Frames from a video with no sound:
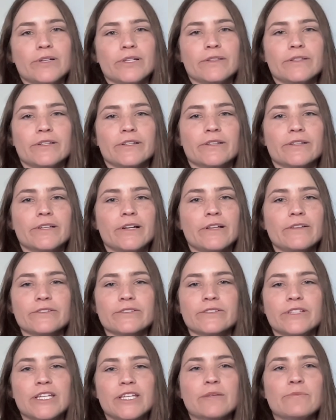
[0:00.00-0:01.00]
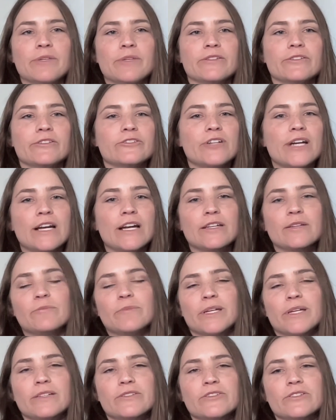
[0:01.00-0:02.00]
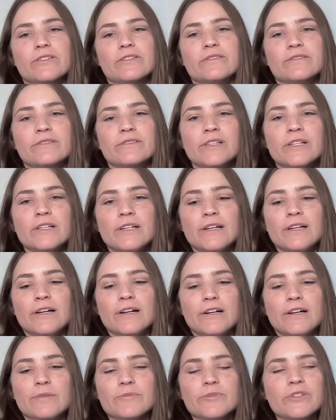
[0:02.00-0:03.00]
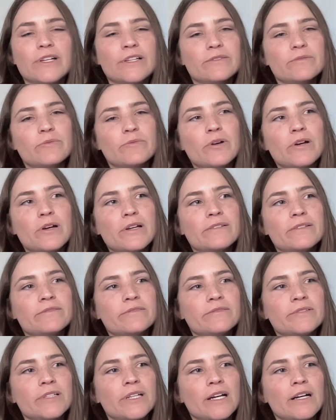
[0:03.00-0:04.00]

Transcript: and their color scheme and their tracking pages. So that's one.